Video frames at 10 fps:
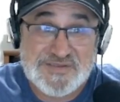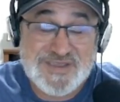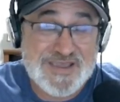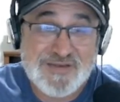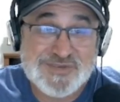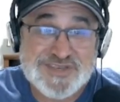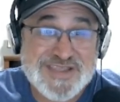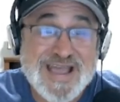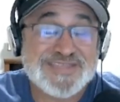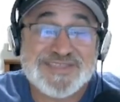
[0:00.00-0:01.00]
That was
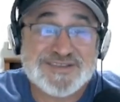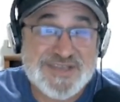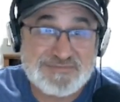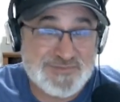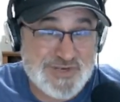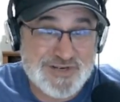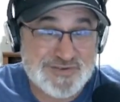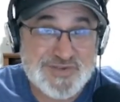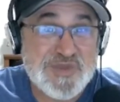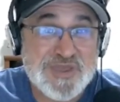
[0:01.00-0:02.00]
not the same
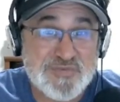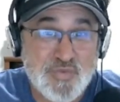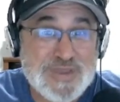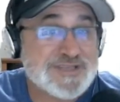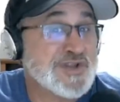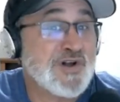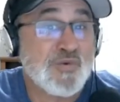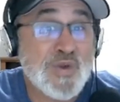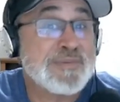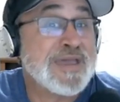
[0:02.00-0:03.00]
Geno Smith we saw
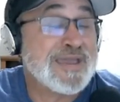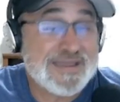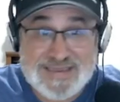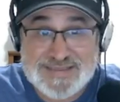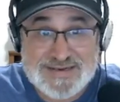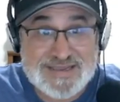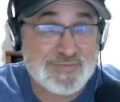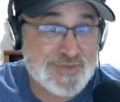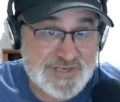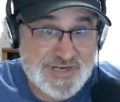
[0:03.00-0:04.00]
way back in the
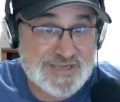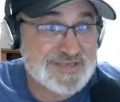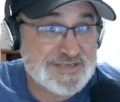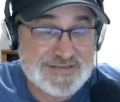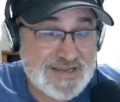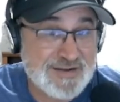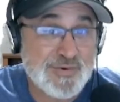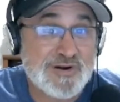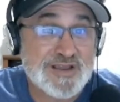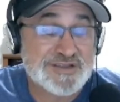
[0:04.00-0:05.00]
day with the Jets and
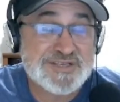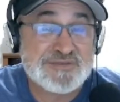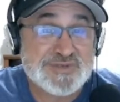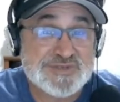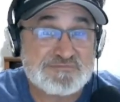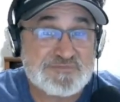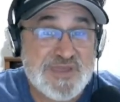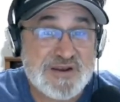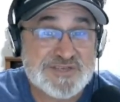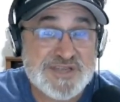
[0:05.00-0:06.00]
anywhere else he was
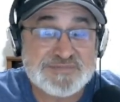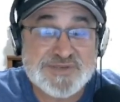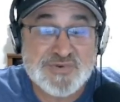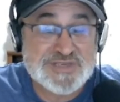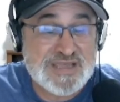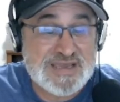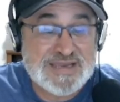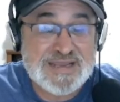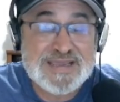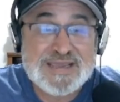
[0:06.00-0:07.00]
there subsequent to
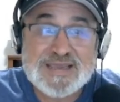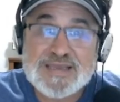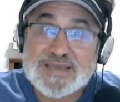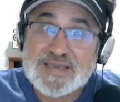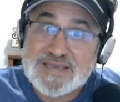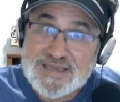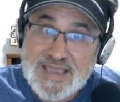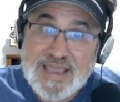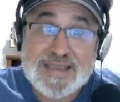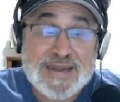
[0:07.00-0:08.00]
that.
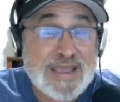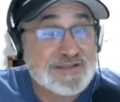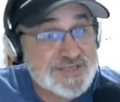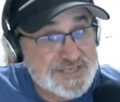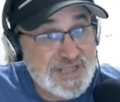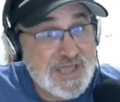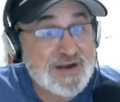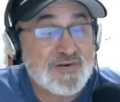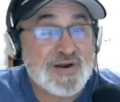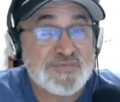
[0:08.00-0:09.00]
And Canales gets a
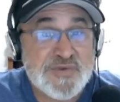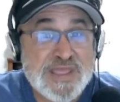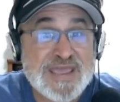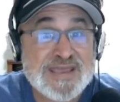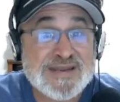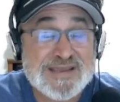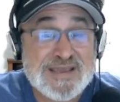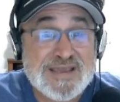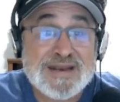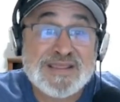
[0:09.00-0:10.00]
lot of credit for that.
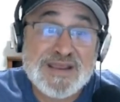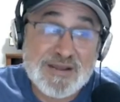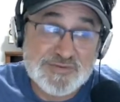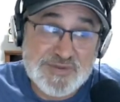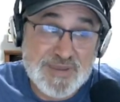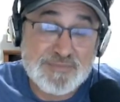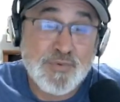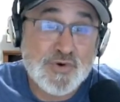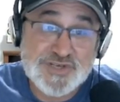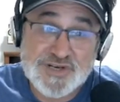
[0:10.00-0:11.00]
I think that was a big
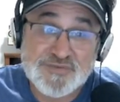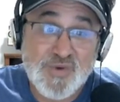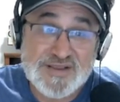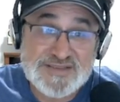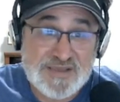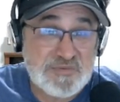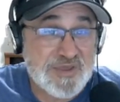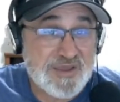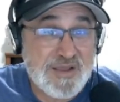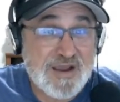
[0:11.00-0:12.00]
portion of why Tampa
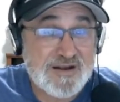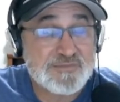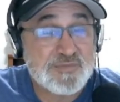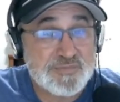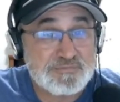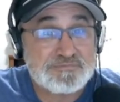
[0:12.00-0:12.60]
Bay hired him